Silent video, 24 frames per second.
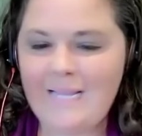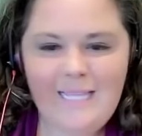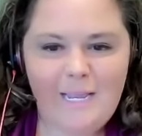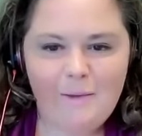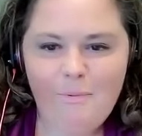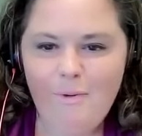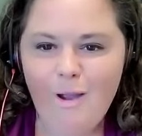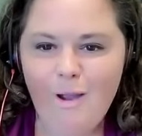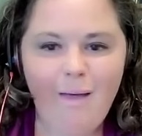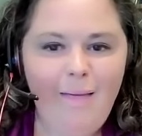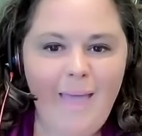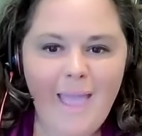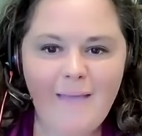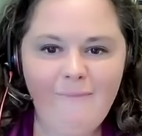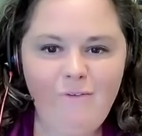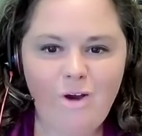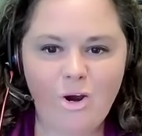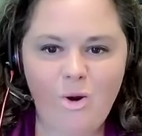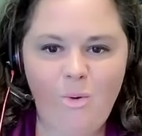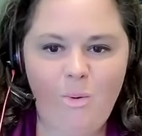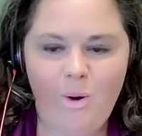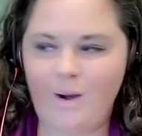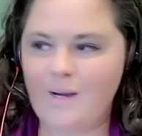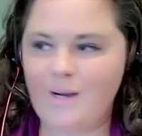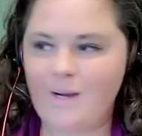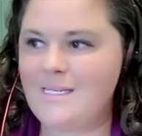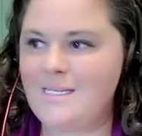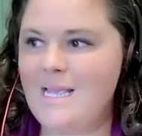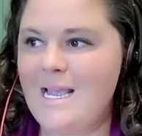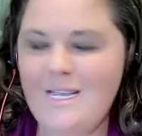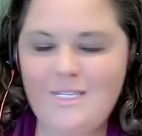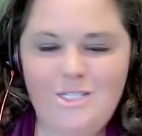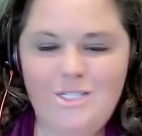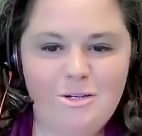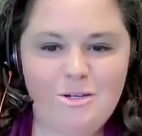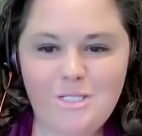Like we all have our quirks.
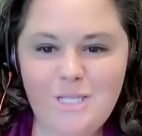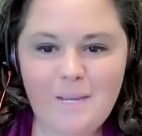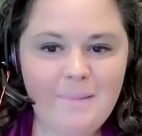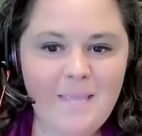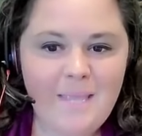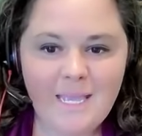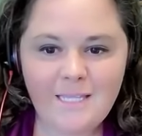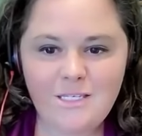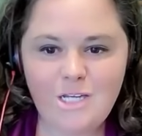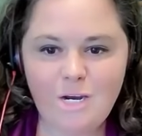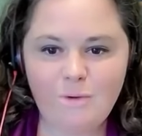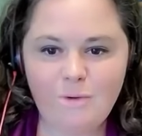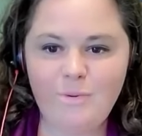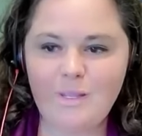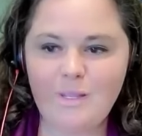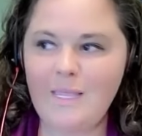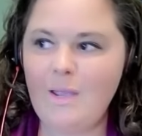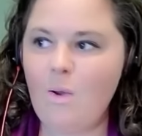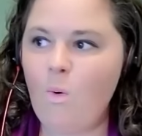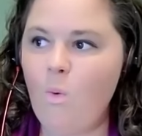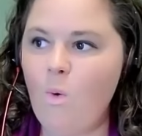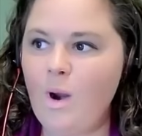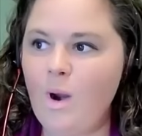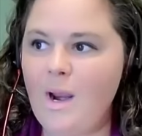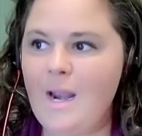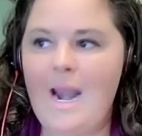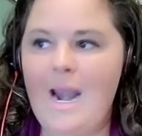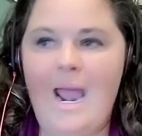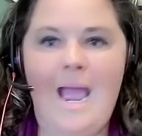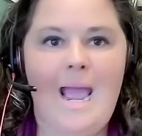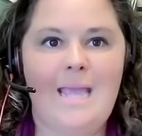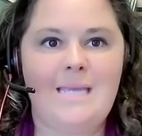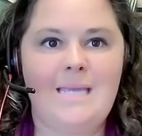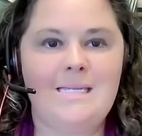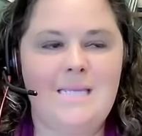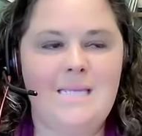So some kids are really
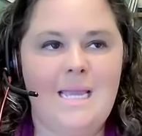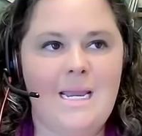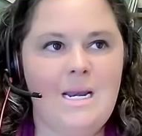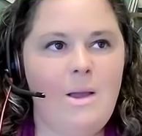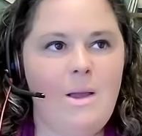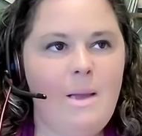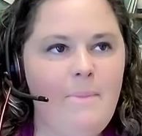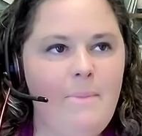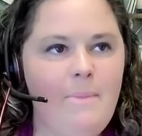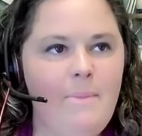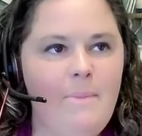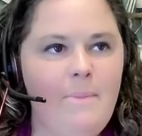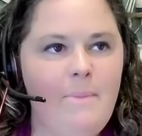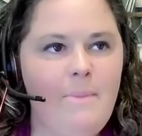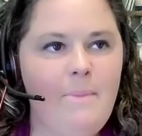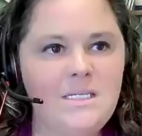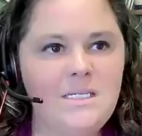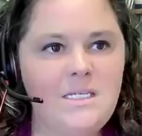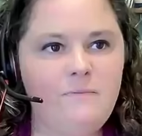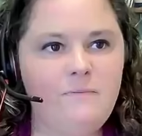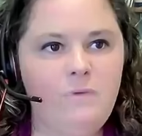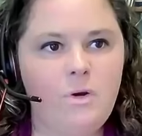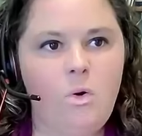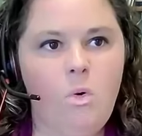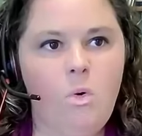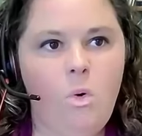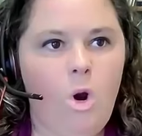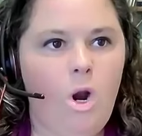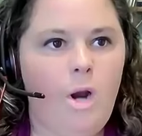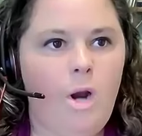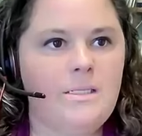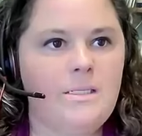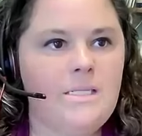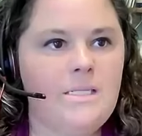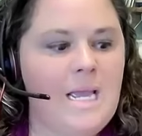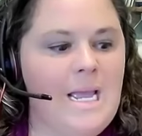organized and, and we have these different
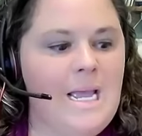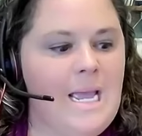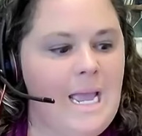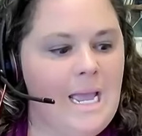quirks.